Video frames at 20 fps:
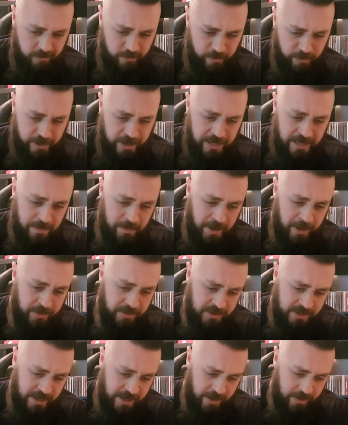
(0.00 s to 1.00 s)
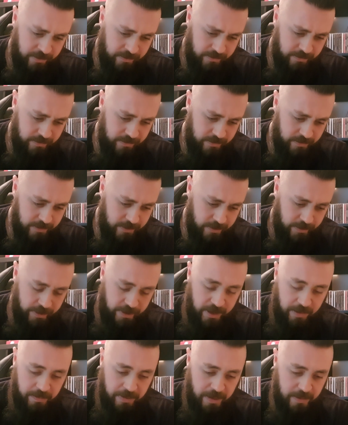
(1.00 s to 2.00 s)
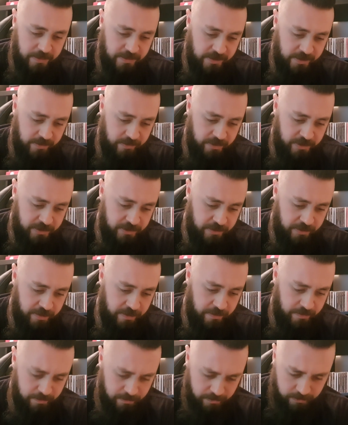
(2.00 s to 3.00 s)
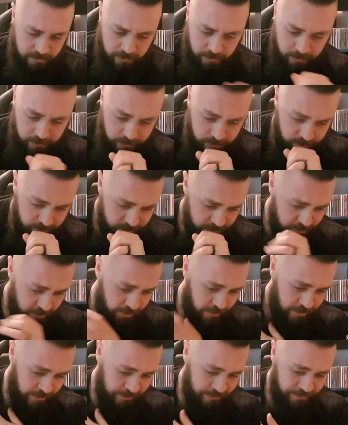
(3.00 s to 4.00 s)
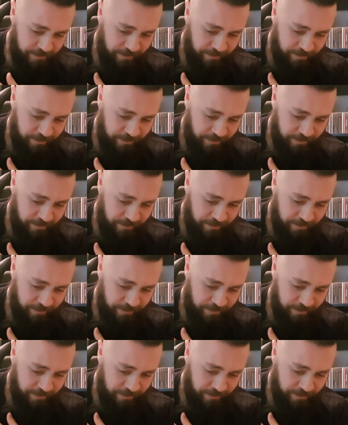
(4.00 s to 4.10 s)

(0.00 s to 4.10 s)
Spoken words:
Really belts it out. Oh, I had a Pepsi on me, sorry. Oh.